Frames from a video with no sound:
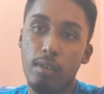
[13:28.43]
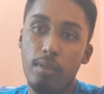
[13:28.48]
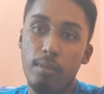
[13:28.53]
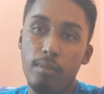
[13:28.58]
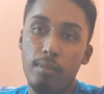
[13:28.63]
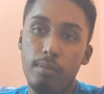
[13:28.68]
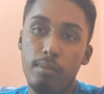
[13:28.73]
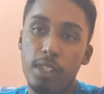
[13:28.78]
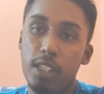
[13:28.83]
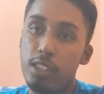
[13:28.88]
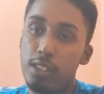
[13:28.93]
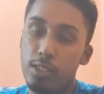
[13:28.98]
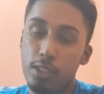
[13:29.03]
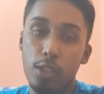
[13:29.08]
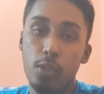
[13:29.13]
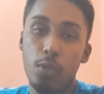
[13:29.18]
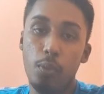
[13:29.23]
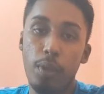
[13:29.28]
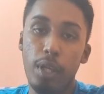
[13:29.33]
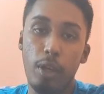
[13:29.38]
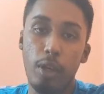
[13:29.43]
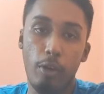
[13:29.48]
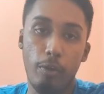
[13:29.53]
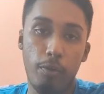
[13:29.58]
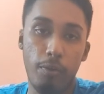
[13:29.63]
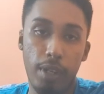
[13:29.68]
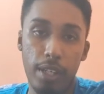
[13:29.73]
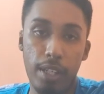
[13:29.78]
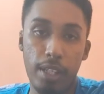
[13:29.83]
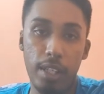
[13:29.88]
this new way of
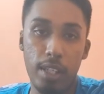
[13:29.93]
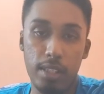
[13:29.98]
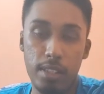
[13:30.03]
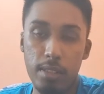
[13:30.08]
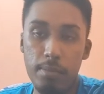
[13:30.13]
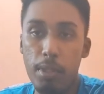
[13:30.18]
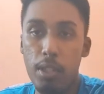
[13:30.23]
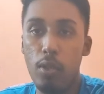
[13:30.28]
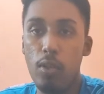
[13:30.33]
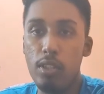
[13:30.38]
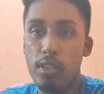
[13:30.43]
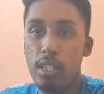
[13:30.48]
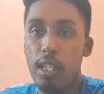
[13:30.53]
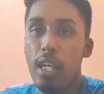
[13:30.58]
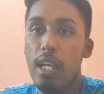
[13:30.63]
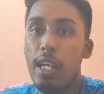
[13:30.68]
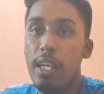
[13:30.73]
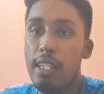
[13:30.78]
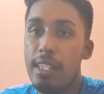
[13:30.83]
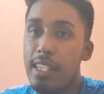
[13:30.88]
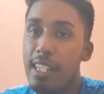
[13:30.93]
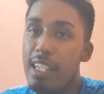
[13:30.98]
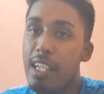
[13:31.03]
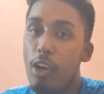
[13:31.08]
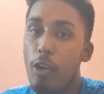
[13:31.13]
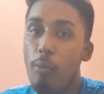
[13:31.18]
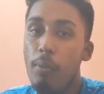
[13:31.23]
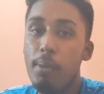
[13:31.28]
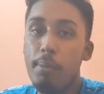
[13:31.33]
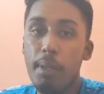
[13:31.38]
education, because the
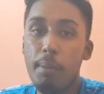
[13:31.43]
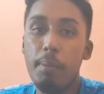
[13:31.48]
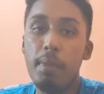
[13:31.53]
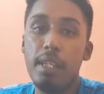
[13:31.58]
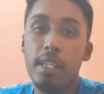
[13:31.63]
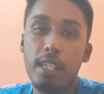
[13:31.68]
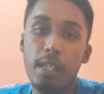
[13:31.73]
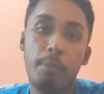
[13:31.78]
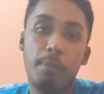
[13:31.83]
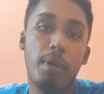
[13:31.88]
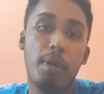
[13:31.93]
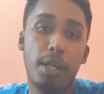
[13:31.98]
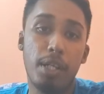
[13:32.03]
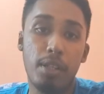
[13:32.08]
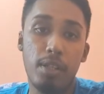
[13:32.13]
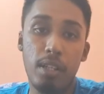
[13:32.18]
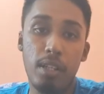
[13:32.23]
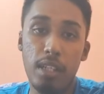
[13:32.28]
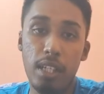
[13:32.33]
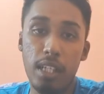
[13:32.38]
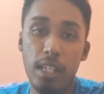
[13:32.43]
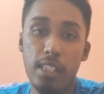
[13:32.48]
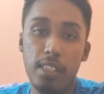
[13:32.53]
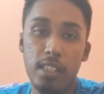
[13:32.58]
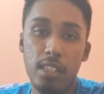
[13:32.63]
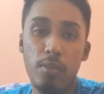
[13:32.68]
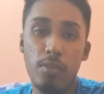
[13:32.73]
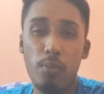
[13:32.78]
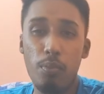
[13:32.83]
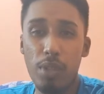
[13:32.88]
government might be in a particular
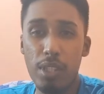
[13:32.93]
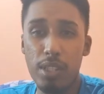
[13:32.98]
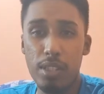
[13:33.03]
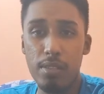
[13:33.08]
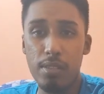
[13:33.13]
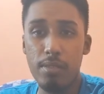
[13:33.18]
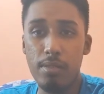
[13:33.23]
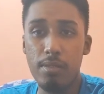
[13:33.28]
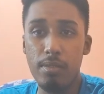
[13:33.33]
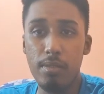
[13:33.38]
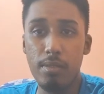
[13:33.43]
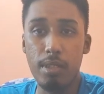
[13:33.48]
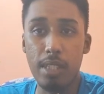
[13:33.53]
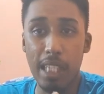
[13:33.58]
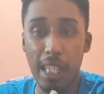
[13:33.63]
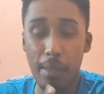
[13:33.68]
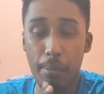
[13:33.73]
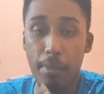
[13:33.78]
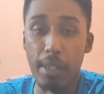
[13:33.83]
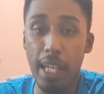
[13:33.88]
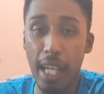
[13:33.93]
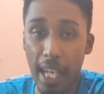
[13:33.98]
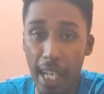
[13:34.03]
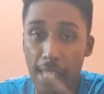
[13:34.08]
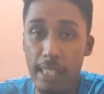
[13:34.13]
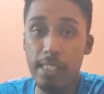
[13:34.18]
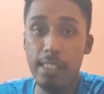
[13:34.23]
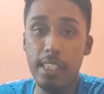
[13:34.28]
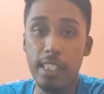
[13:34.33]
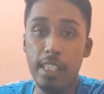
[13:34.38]
religion which can be
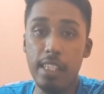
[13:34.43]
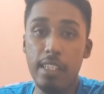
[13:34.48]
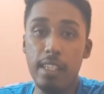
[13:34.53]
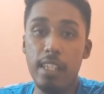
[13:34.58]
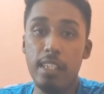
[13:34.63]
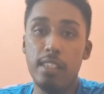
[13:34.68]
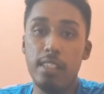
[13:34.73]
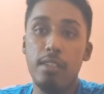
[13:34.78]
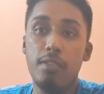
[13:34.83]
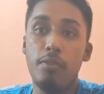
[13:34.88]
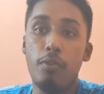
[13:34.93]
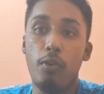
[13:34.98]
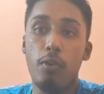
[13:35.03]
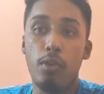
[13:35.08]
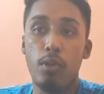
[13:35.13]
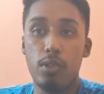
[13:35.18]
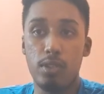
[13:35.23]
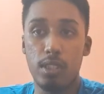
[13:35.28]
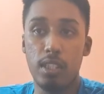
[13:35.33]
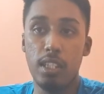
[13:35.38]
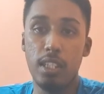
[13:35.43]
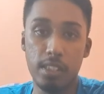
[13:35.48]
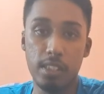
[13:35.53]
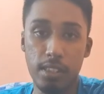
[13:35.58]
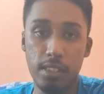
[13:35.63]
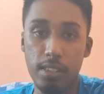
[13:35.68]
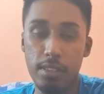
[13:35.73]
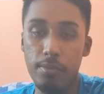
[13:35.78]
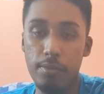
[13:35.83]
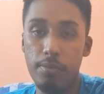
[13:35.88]
anti-religion for those
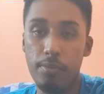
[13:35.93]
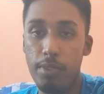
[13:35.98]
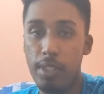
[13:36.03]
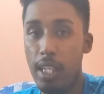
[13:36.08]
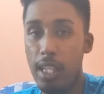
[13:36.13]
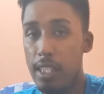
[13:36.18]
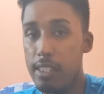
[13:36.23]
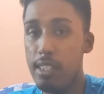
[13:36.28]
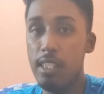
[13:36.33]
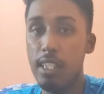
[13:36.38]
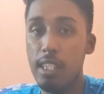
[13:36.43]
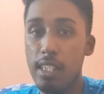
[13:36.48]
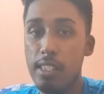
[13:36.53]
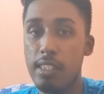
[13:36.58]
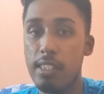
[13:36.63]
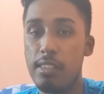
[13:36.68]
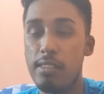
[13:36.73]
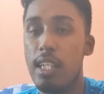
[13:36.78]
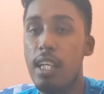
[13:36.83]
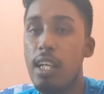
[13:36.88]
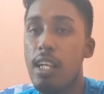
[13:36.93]
religions with other religions.